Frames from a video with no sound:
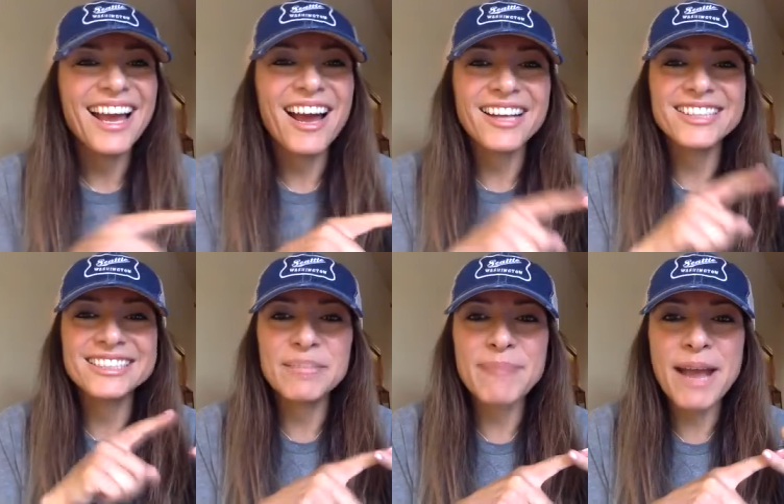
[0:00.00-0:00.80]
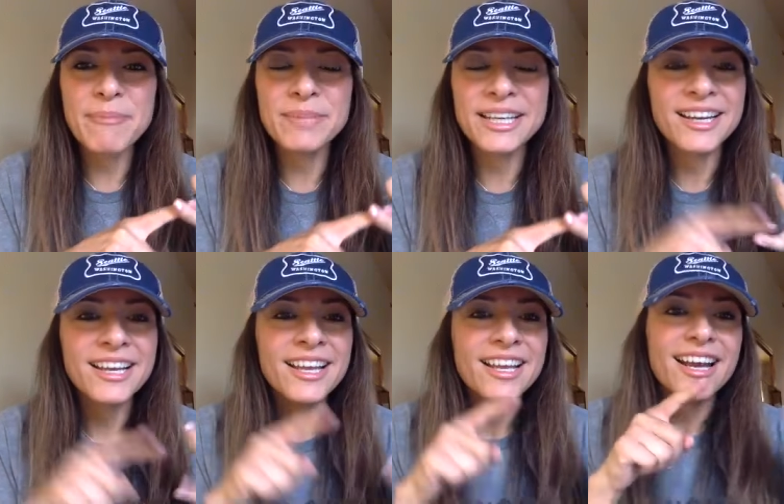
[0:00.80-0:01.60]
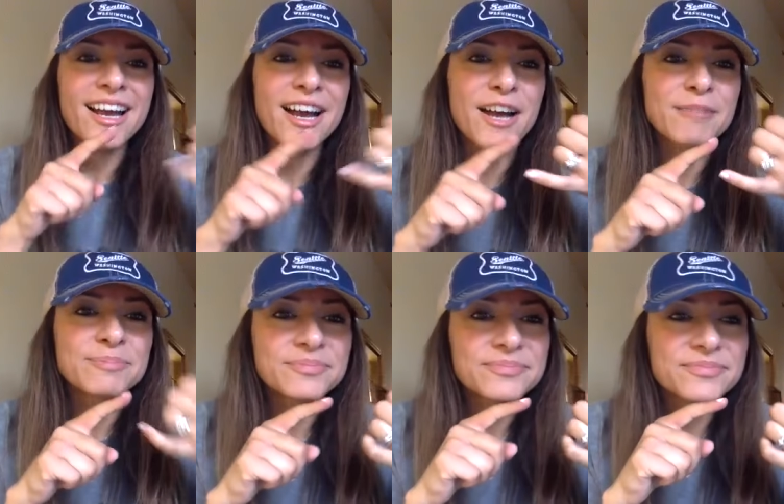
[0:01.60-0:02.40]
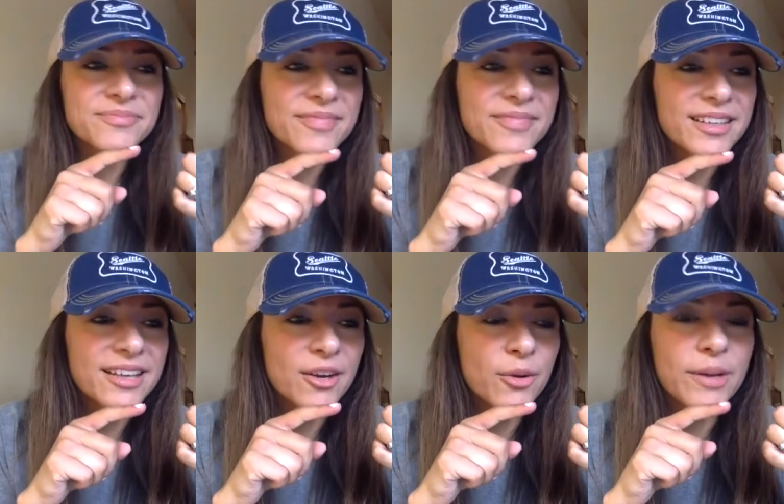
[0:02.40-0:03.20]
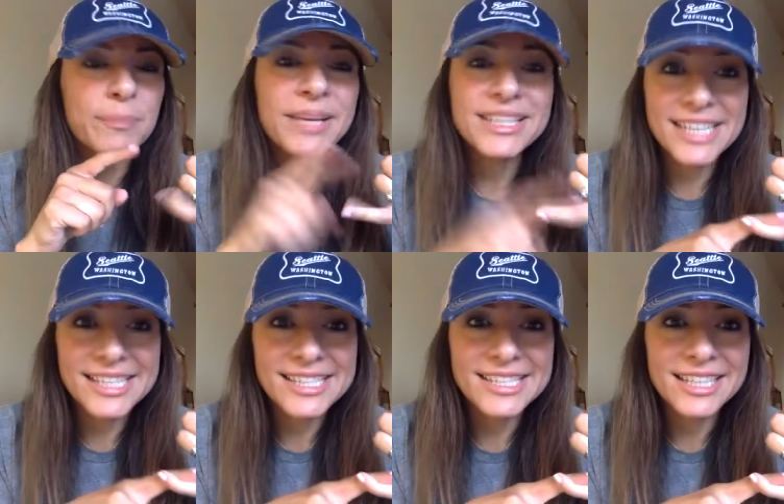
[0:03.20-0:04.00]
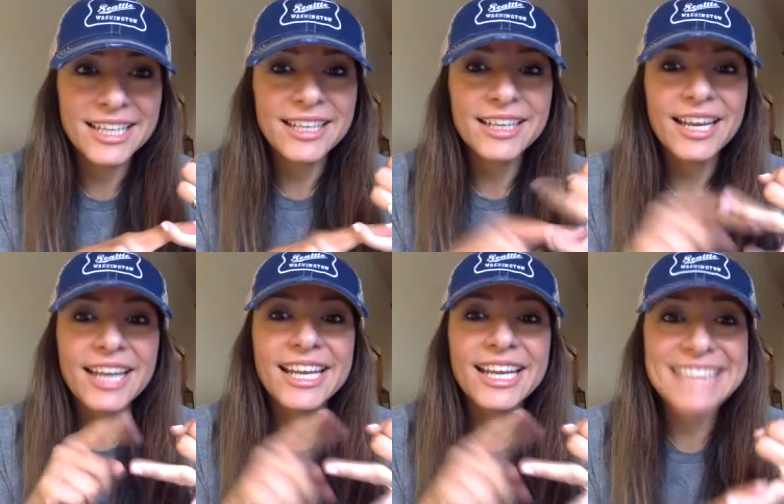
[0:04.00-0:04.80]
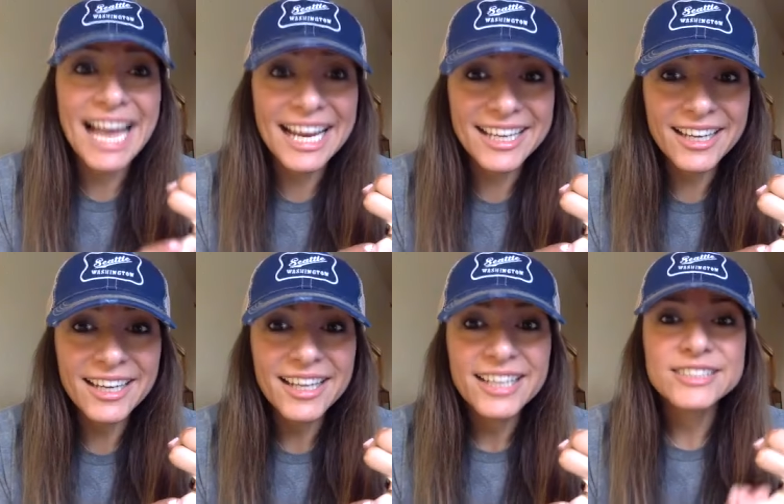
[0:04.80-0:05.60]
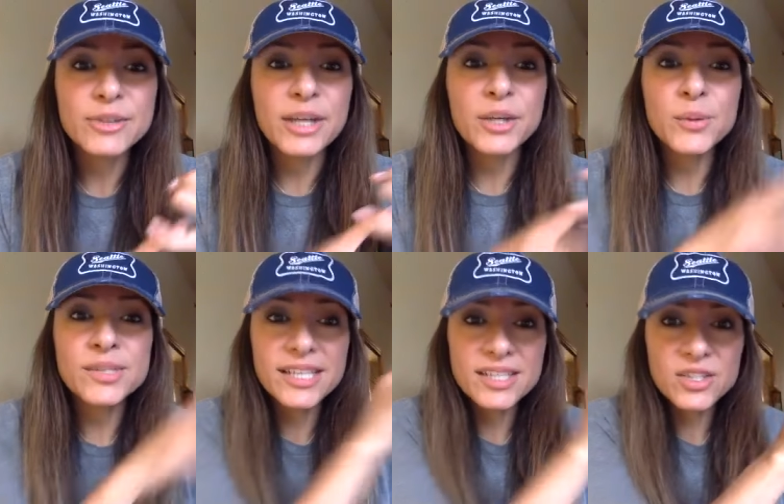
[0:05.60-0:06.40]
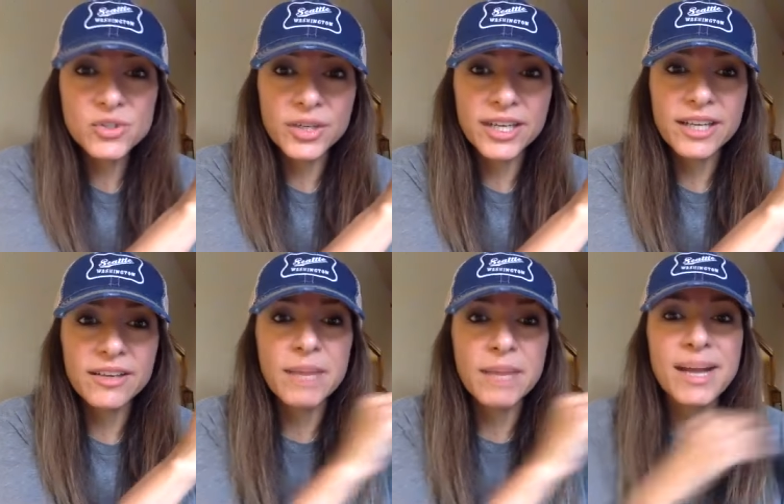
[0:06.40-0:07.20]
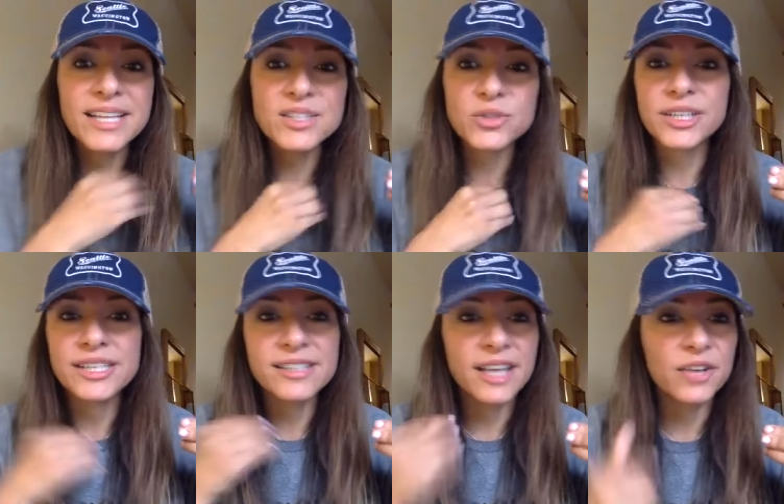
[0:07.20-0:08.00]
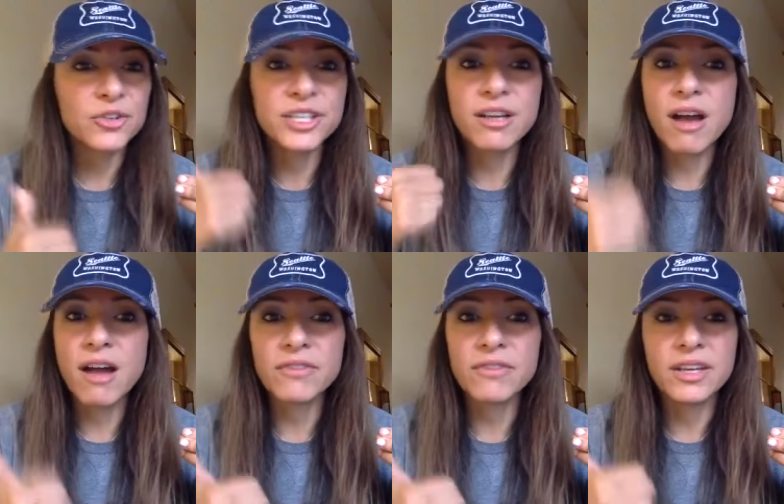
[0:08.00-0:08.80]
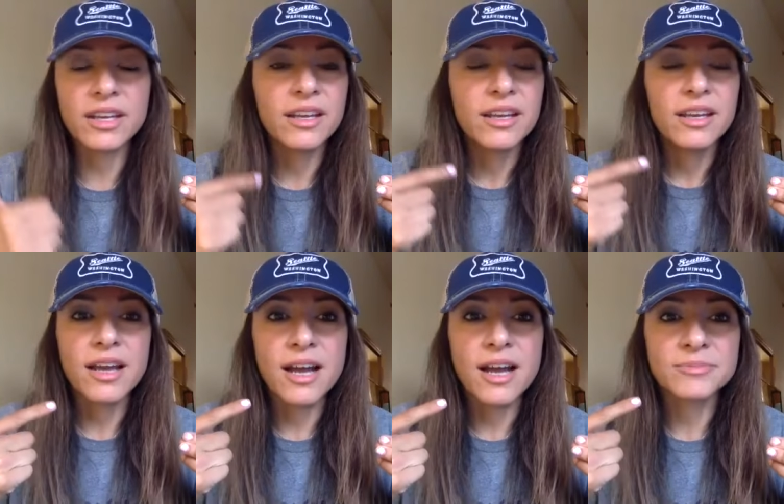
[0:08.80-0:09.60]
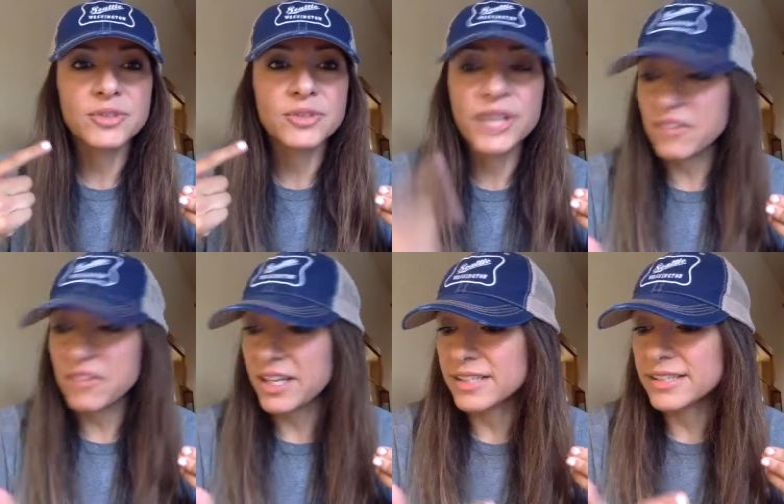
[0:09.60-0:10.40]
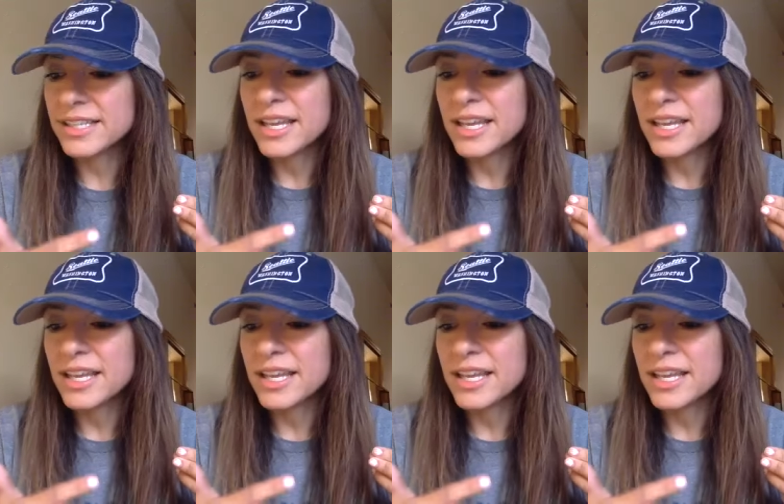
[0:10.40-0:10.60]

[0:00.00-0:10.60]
uh, sleep apnea, um, oh, PTSD and anxiety. So I use his story. Okay, my story is energy coffee um, cravings